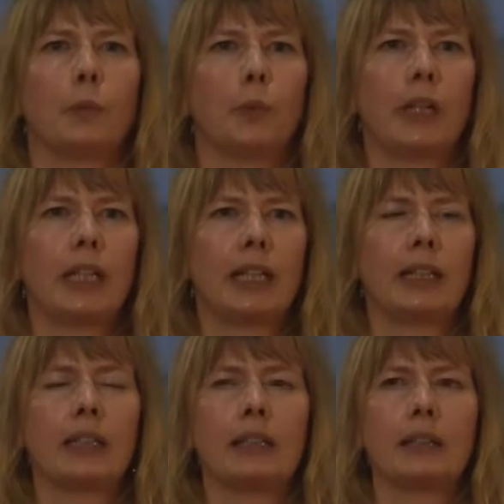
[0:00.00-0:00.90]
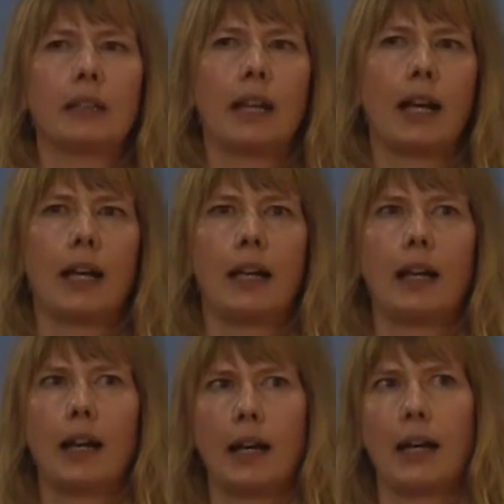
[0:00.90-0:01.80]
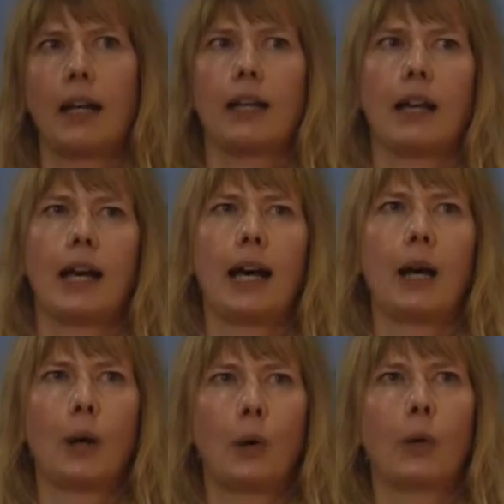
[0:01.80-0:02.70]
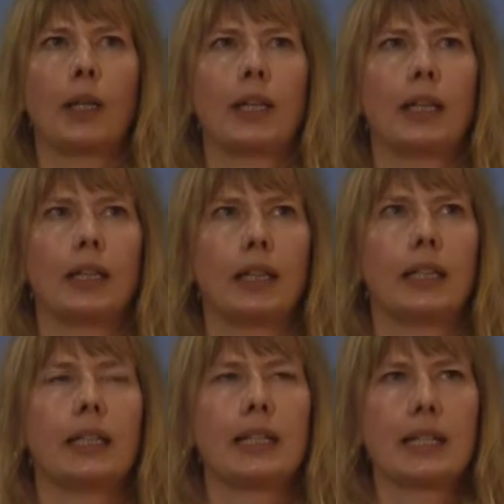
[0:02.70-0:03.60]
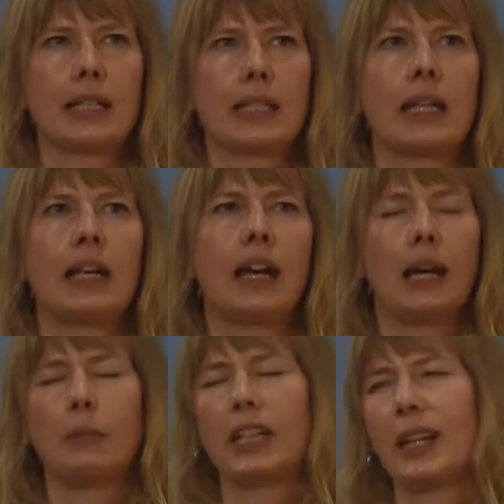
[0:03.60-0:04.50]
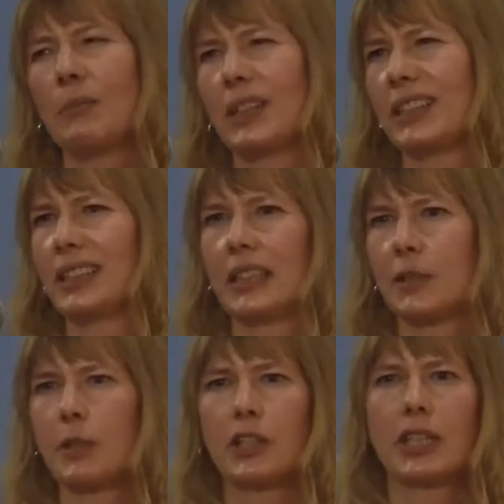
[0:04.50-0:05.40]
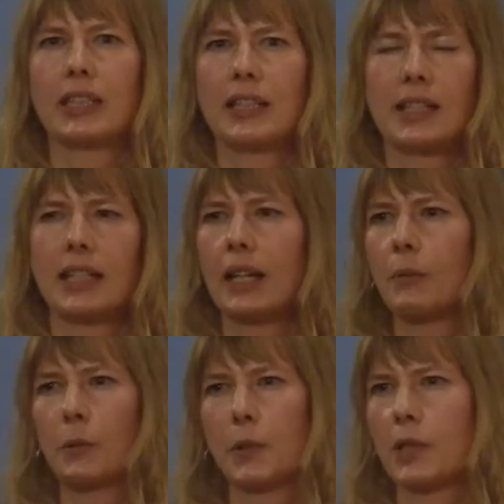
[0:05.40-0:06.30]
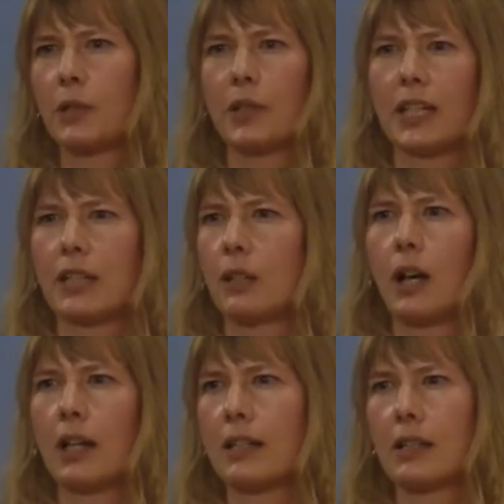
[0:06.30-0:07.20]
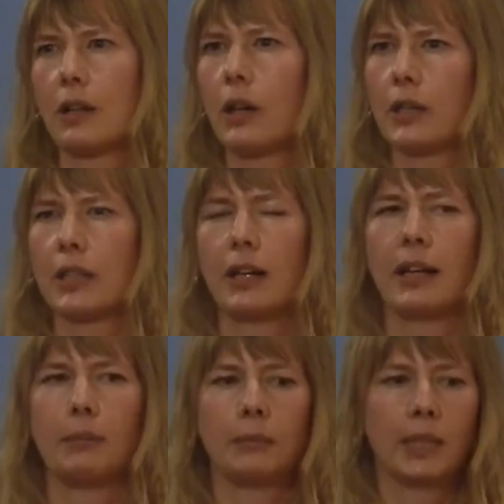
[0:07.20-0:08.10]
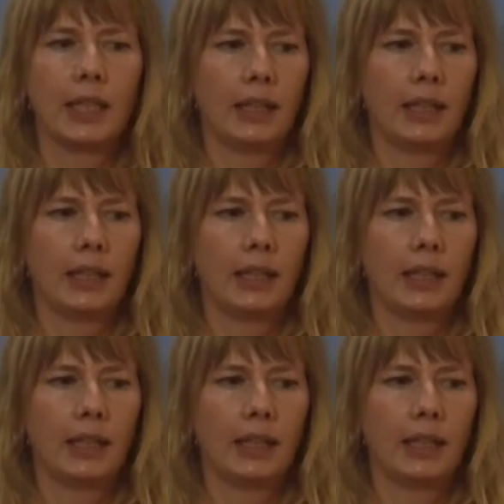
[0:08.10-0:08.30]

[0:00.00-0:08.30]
reading how easy, I'm especially in the city, I'm a person who gets lost all the time.